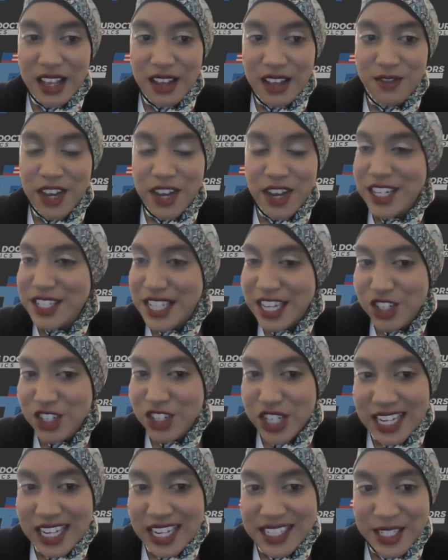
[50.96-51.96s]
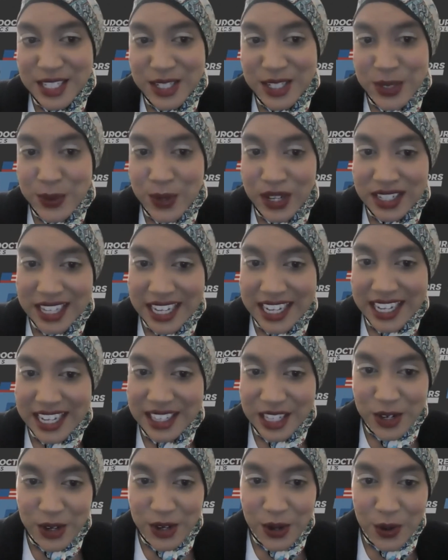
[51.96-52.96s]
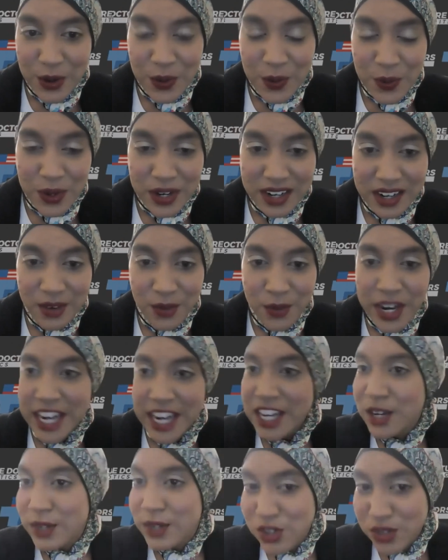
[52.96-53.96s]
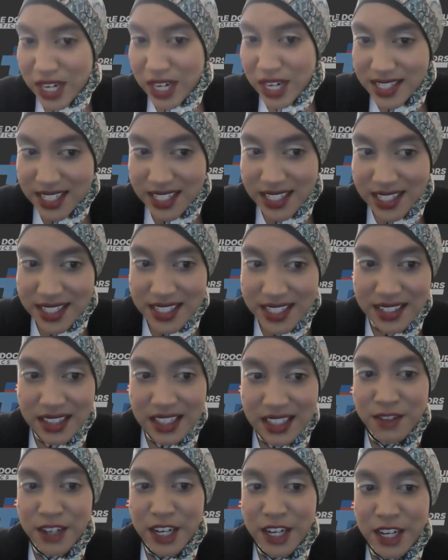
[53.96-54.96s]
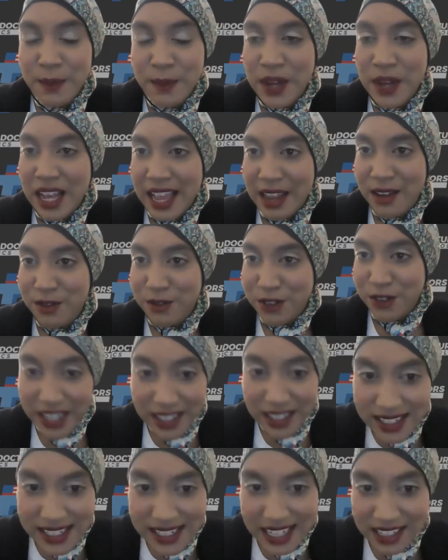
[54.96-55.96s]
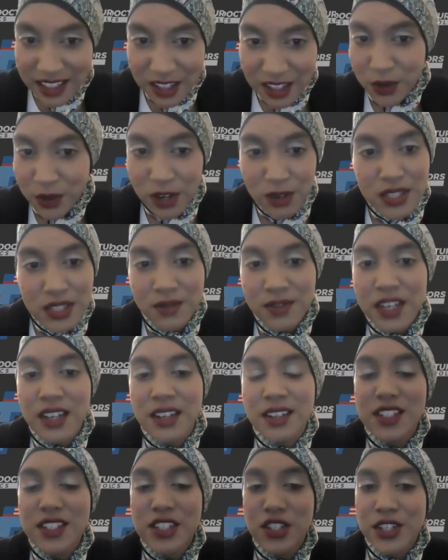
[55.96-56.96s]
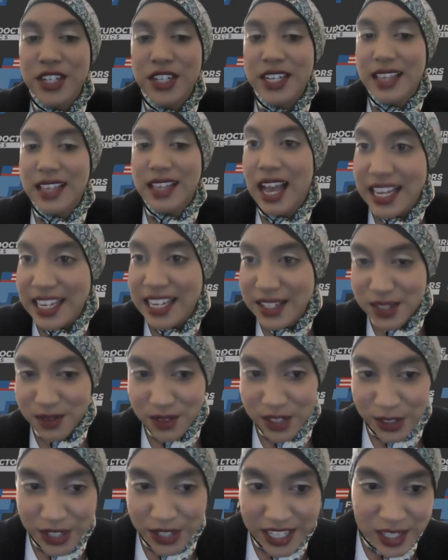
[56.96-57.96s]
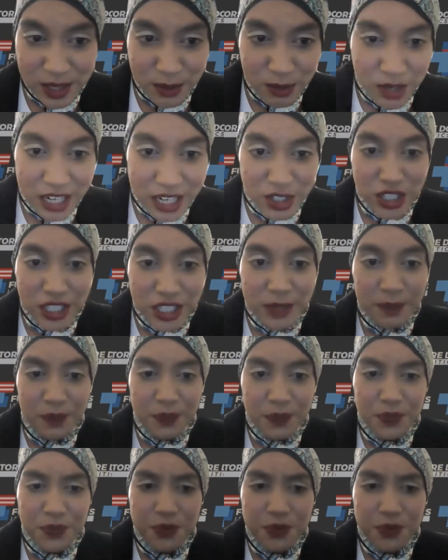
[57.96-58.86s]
Fireside Chats, as you all likely know, were radio addresses delivered by Franklin Delano Roosevelt during the height of the Great Depression.